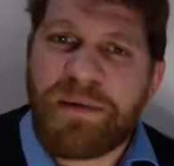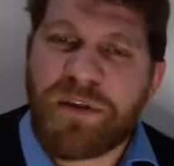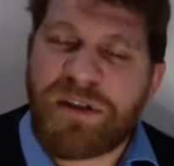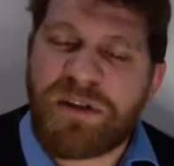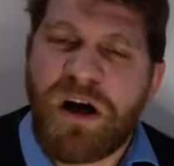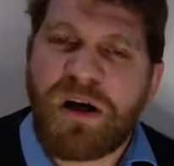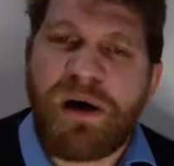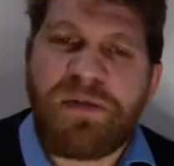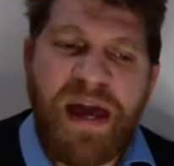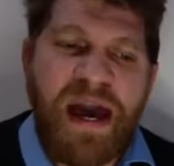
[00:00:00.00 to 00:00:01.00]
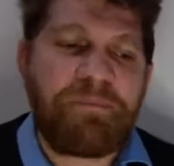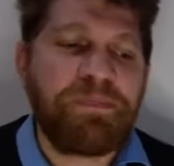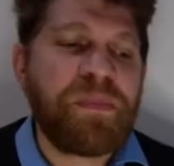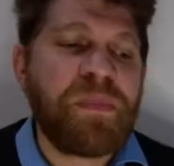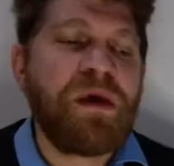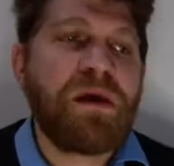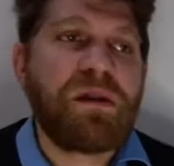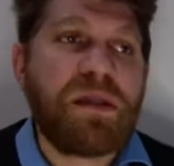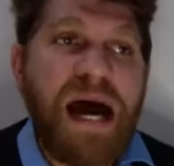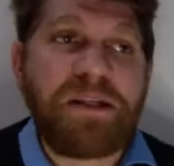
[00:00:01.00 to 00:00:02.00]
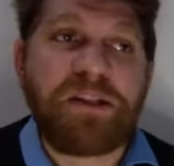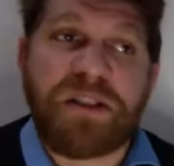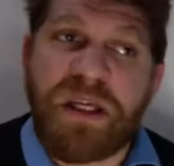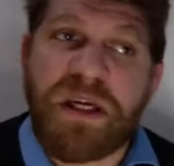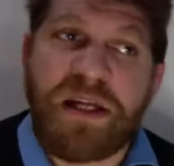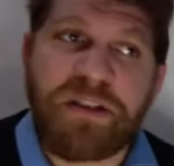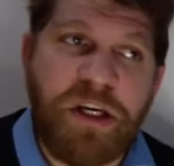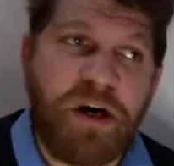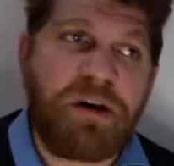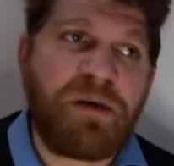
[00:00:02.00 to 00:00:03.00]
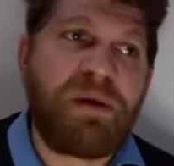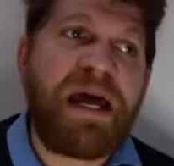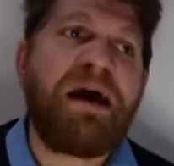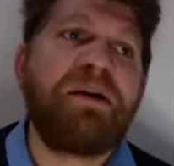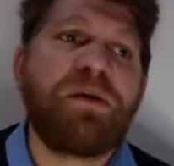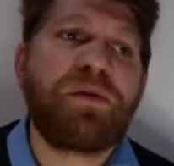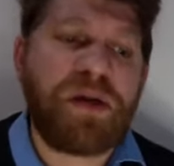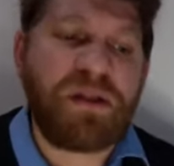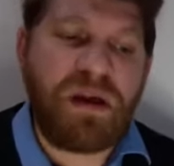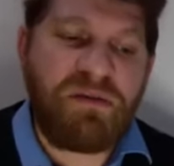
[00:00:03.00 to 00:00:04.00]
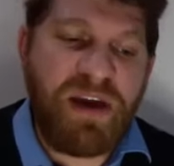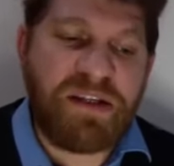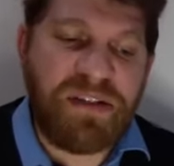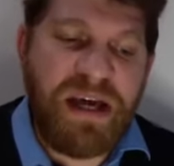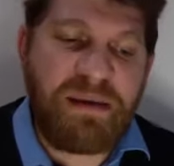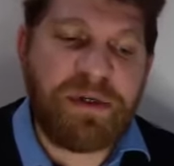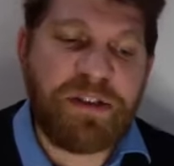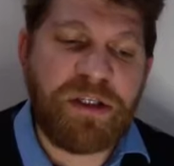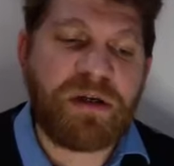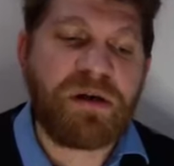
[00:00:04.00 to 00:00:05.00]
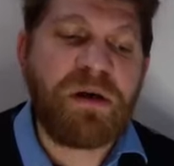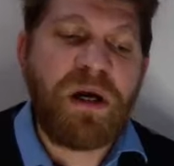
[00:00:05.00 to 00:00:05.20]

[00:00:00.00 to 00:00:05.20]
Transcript: amateur. Let's talk about that. Not just against Cody, but how do you think the advanced amateur